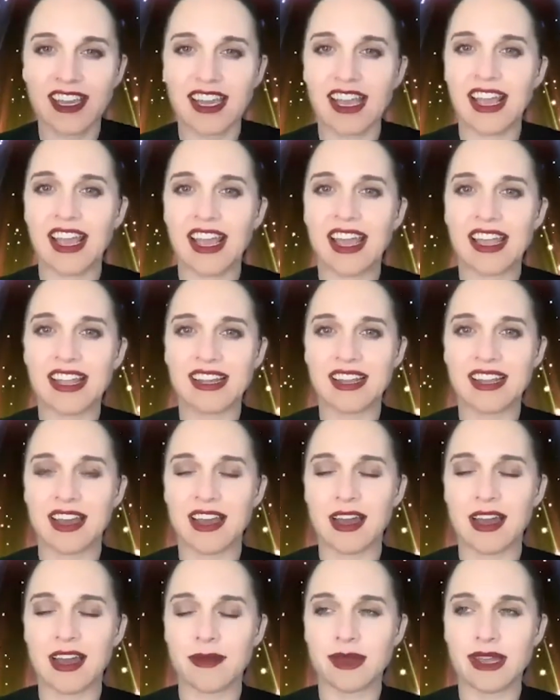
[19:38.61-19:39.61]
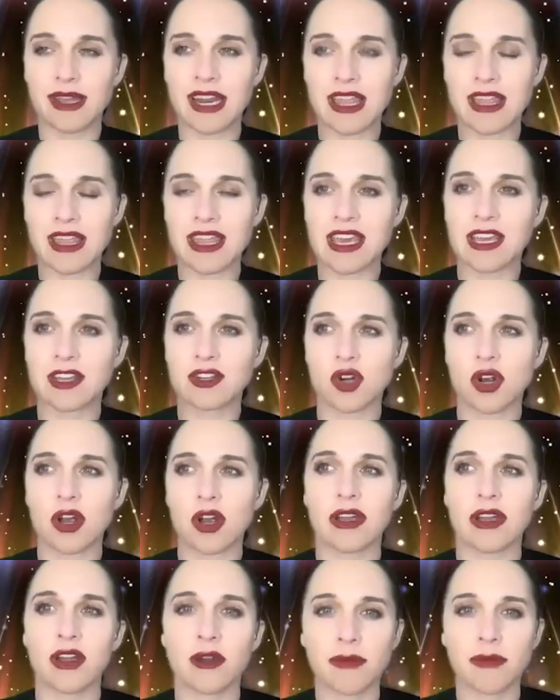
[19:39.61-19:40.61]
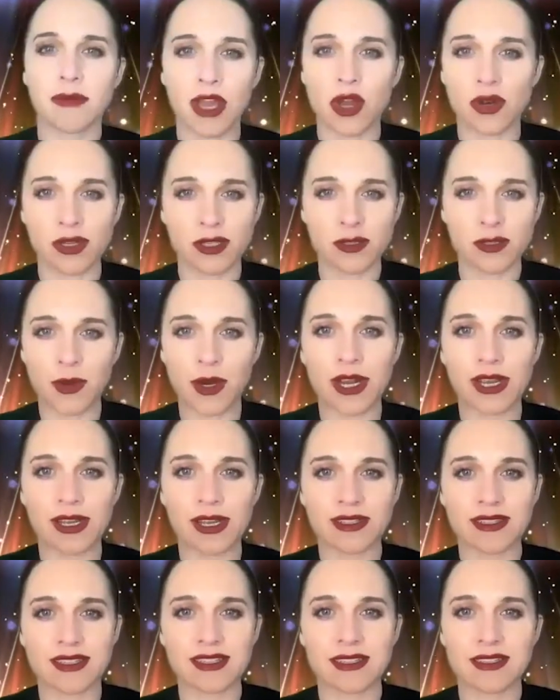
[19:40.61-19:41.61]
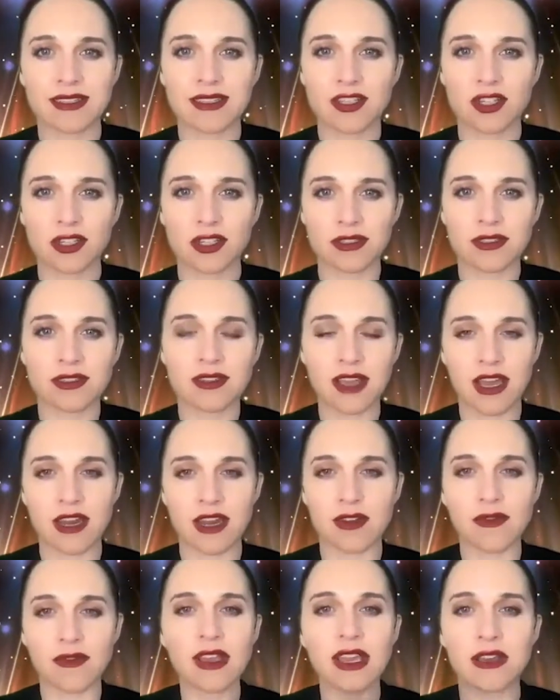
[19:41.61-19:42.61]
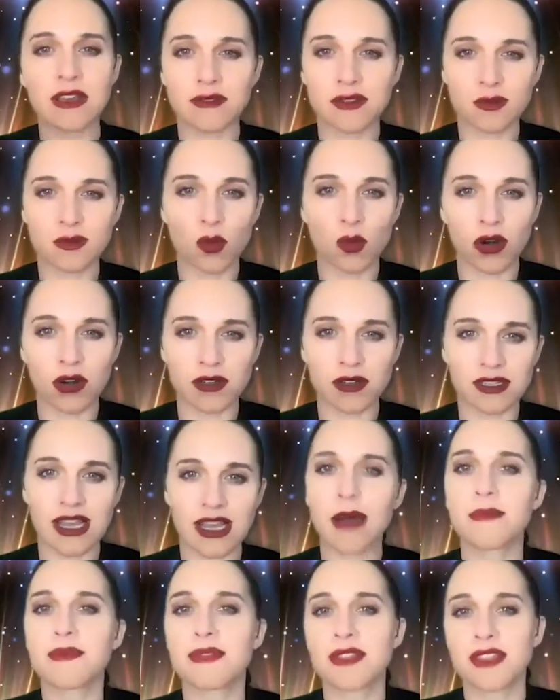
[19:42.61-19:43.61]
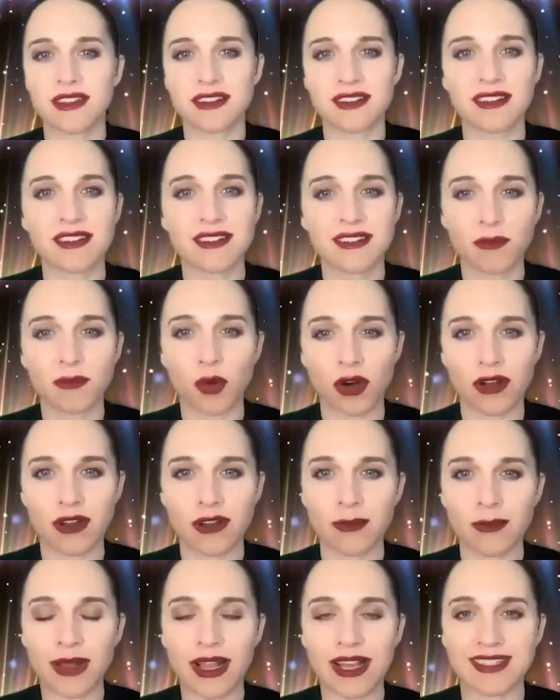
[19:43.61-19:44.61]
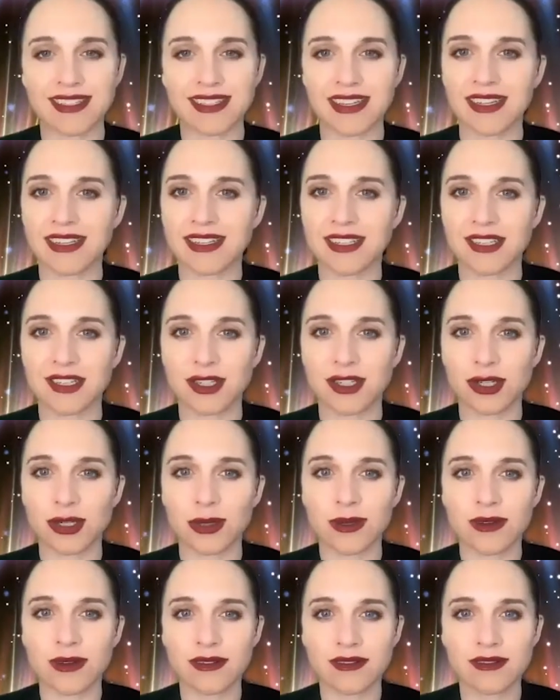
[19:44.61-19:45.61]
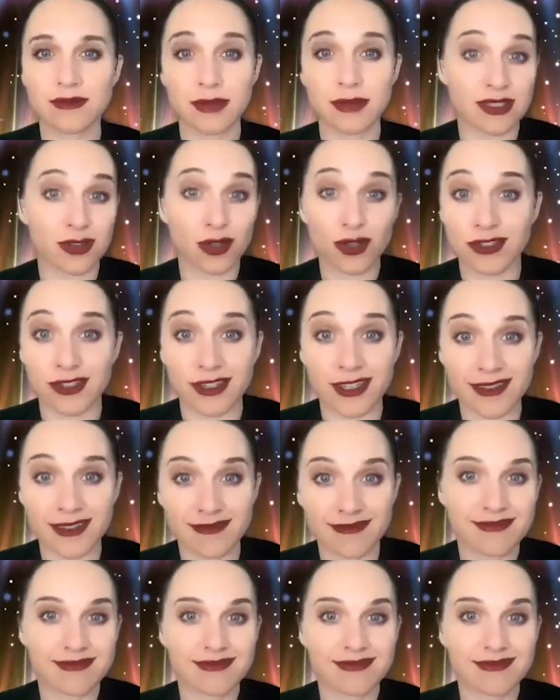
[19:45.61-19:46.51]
and um, and I think drawing on my own experiences just kind of gives more depth and more complexity to Miss Audrey.